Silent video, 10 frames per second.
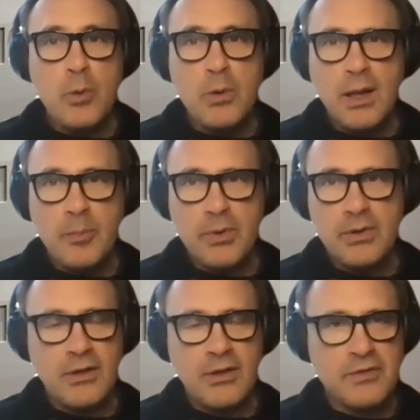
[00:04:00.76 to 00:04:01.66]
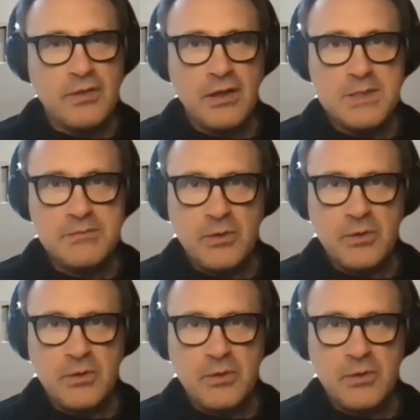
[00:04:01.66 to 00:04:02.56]
finally woken up over the
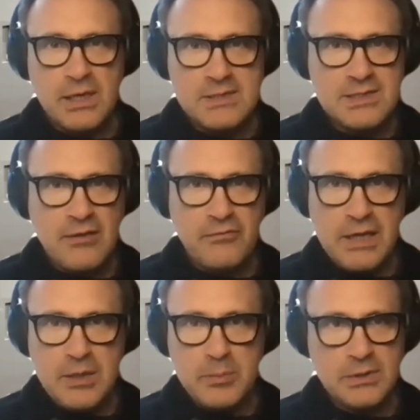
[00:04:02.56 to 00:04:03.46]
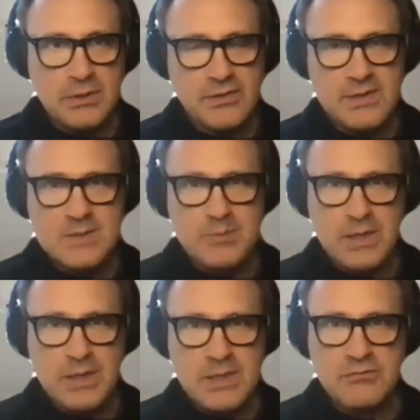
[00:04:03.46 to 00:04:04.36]
last few years to just how
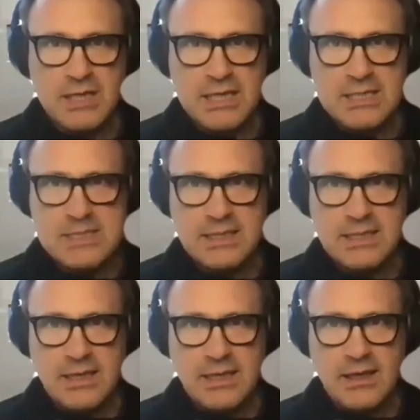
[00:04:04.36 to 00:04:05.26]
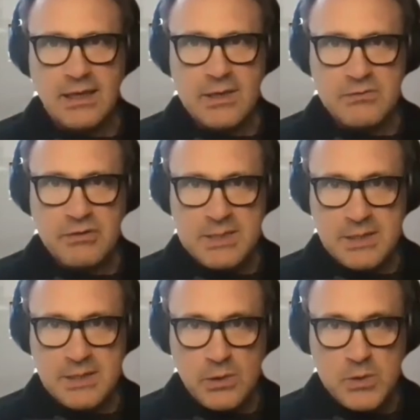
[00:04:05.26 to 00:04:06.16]
valuable this space really is.
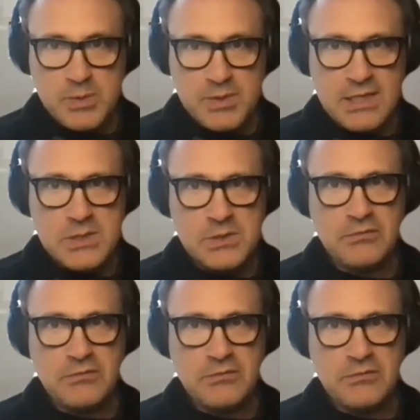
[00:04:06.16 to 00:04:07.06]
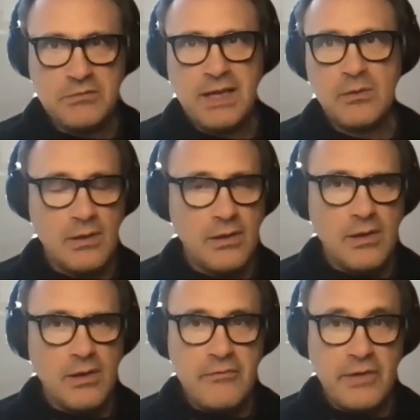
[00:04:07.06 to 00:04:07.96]
It's realized the huge potential
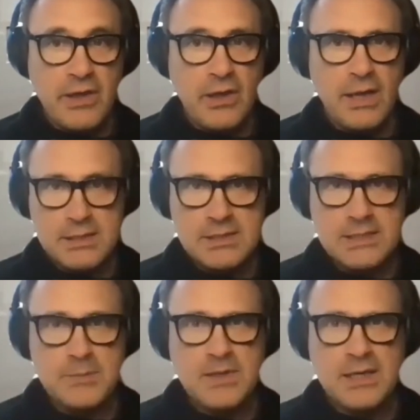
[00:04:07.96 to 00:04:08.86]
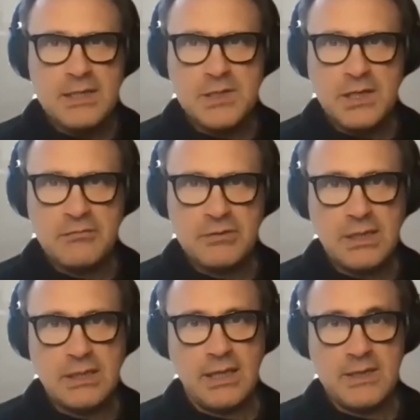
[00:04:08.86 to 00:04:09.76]
value of AI and deep tech
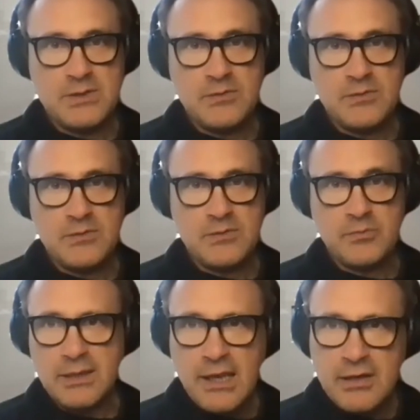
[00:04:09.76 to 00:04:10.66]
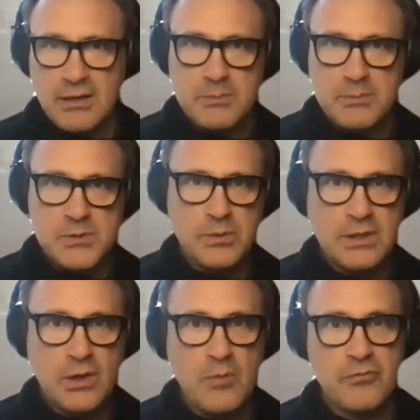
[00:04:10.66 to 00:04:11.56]
in general, as you've been hearing,
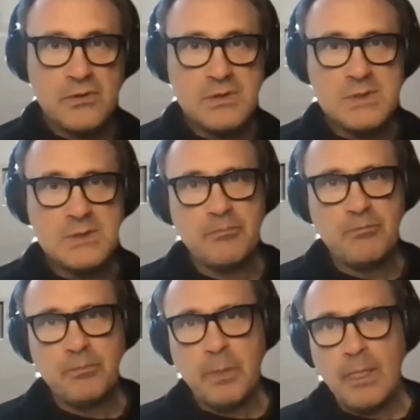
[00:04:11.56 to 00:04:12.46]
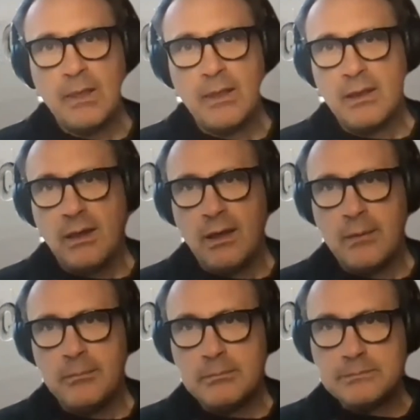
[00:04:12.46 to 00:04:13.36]
I'm sure, in the conference.
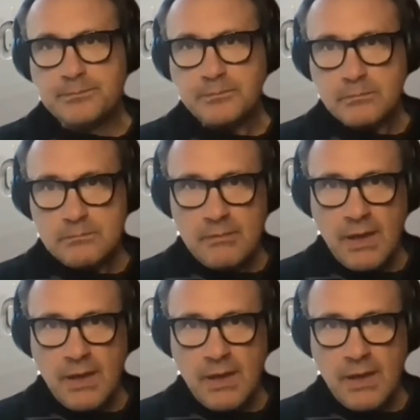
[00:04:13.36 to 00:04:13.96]
And